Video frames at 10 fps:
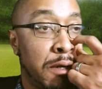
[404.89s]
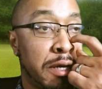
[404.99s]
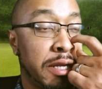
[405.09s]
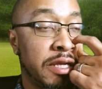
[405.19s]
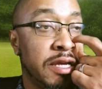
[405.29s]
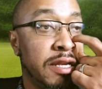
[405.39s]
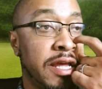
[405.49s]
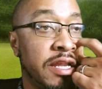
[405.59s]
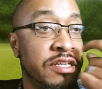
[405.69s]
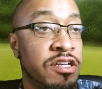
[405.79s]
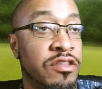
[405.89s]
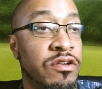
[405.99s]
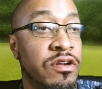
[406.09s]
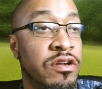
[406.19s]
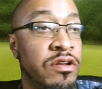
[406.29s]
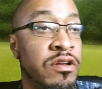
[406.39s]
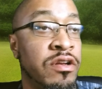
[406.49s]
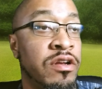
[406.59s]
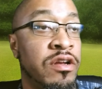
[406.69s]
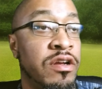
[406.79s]
kind of getting at each other
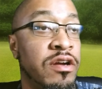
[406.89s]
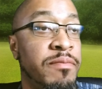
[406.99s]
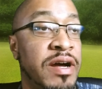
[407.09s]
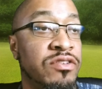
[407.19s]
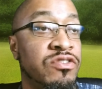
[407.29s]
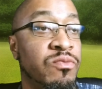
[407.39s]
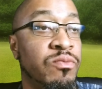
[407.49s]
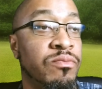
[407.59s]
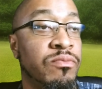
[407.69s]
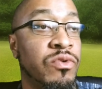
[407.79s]
about some